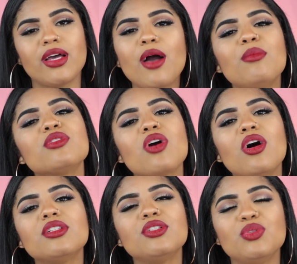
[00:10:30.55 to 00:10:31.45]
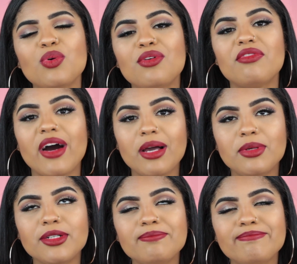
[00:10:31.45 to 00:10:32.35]
almost called it duo
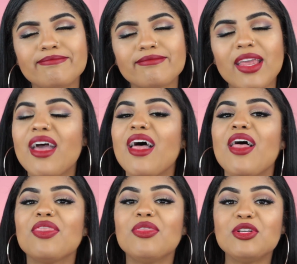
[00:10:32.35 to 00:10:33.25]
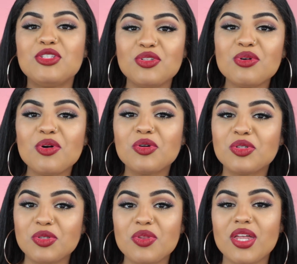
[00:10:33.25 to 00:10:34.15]
fiber. The duo
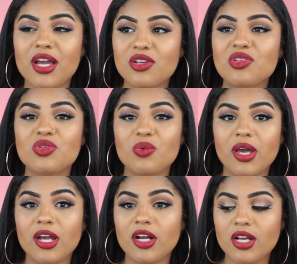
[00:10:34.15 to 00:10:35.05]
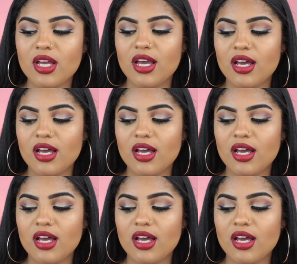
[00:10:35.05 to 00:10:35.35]
glue that I used to wear,